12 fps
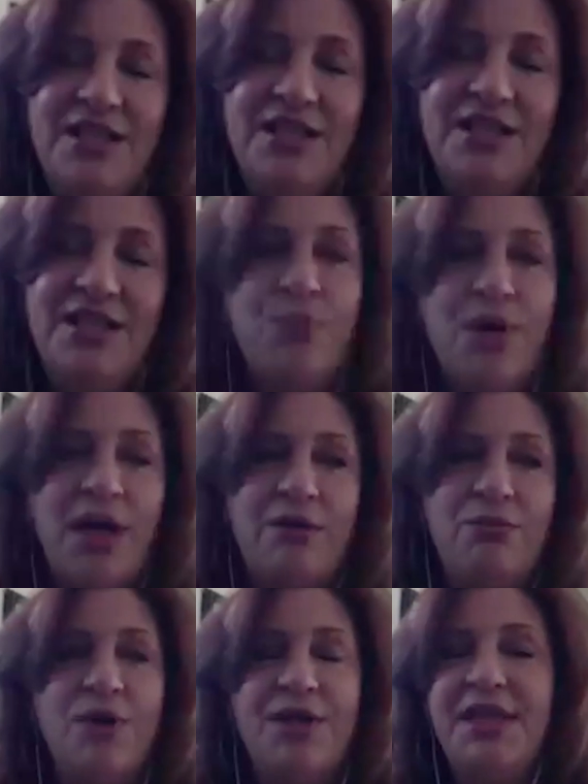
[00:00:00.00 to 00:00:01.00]
know,
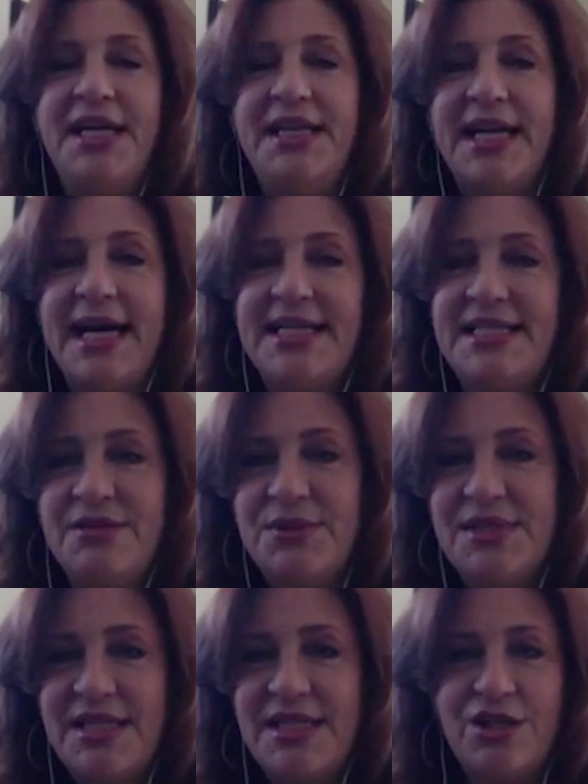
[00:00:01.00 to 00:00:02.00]
one thing that I did was
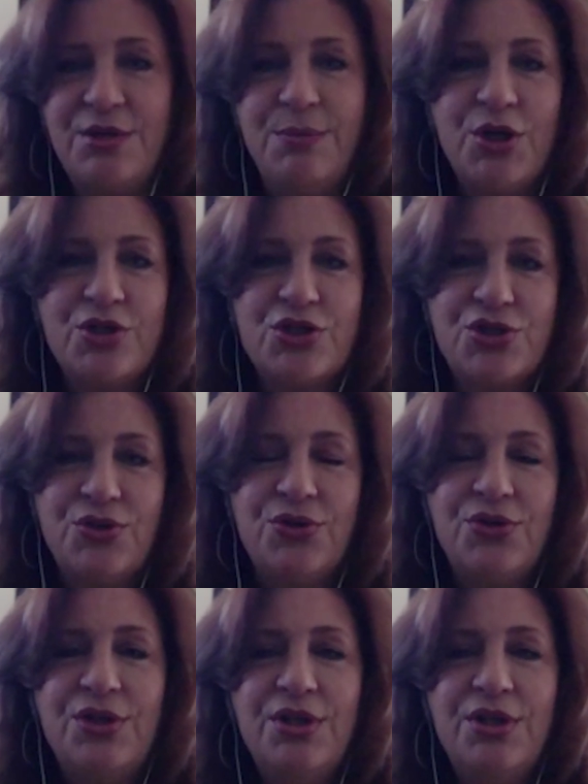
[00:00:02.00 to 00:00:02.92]
I did a commercial.